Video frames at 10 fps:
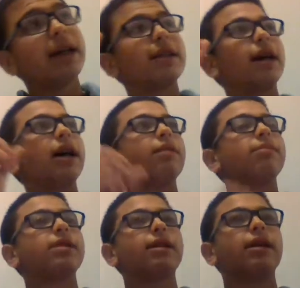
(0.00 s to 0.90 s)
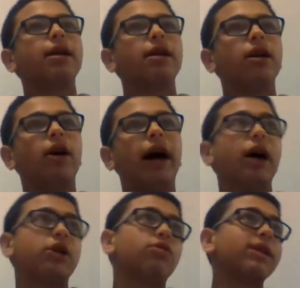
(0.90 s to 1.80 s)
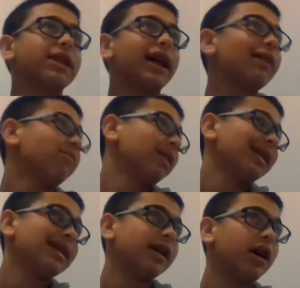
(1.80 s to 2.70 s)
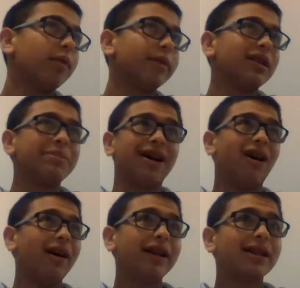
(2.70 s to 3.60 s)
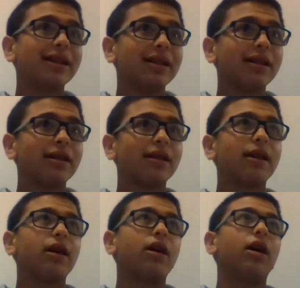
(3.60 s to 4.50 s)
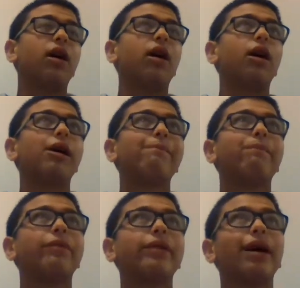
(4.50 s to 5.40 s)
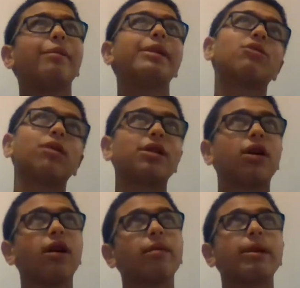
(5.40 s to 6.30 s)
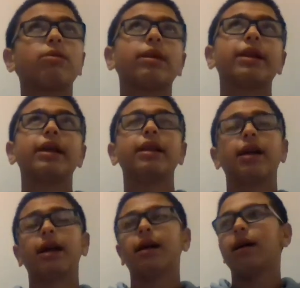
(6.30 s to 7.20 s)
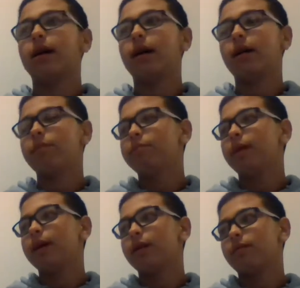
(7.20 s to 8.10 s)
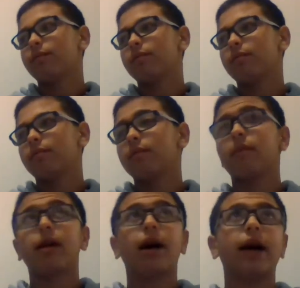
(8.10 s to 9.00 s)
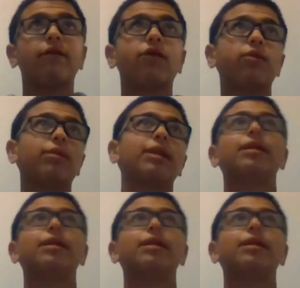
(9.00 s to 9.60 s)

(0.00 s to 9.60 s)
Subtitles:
at times, and, you know, a twist that I didn't really see coming, to be honest. I mean, sort of saw it coming, sort of didn't. But I had fun with